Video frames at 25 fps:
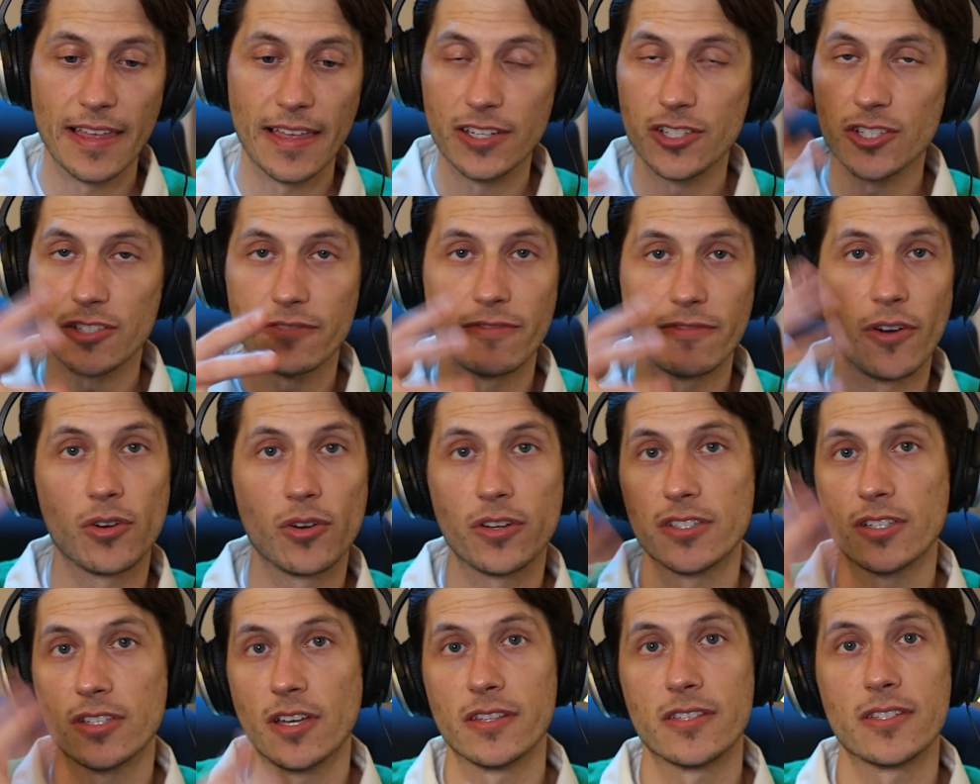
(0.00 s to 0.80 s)
then just
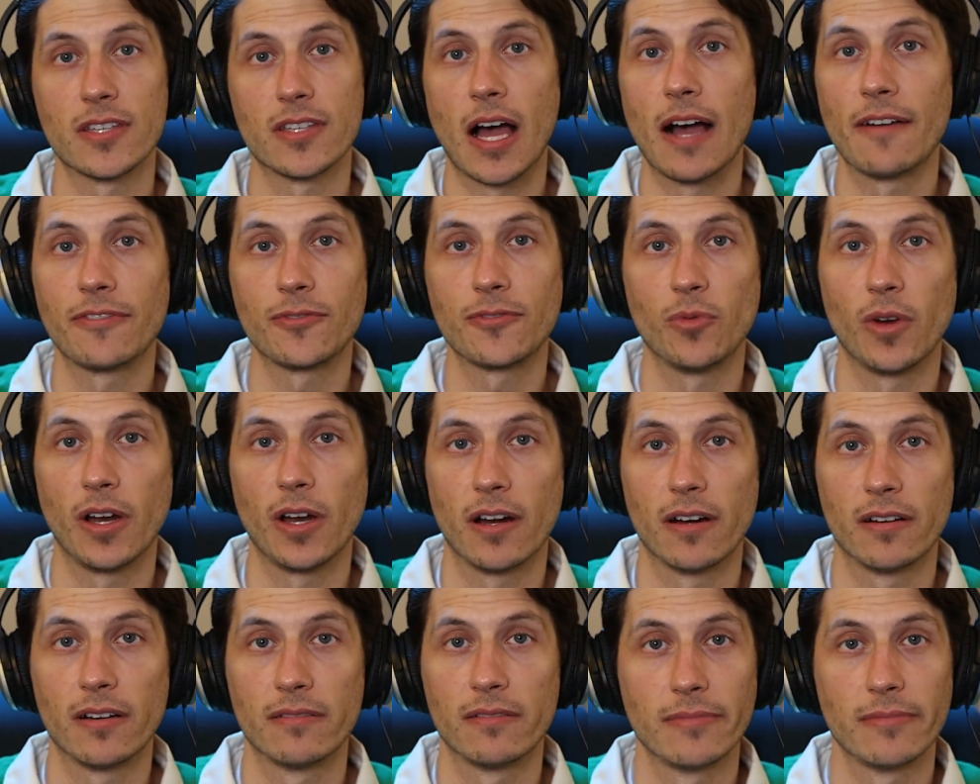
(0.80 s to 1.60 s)
focus on
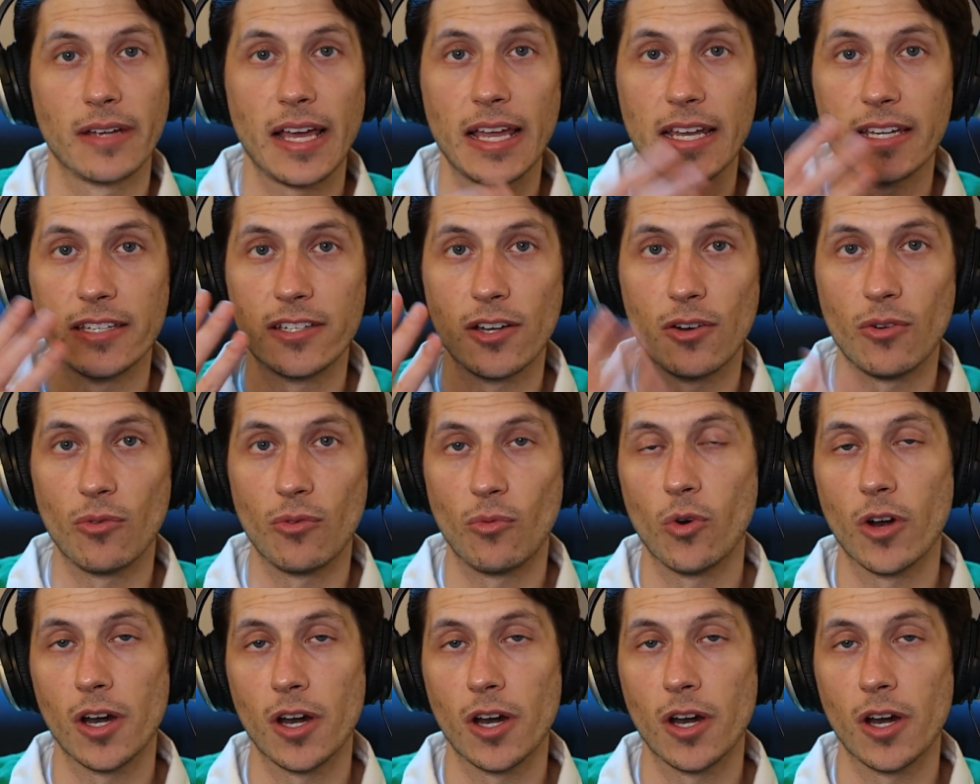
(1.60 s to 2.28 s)
software and don't